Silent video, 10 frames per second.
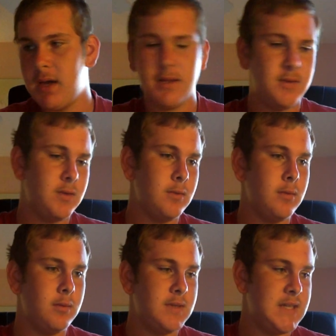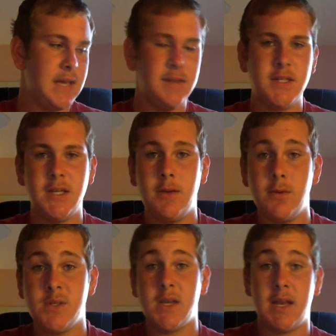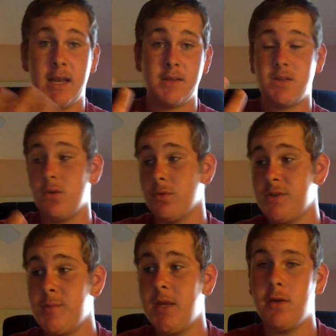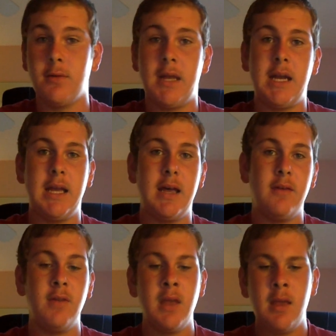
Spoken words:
I do tend to use an external speaker that I have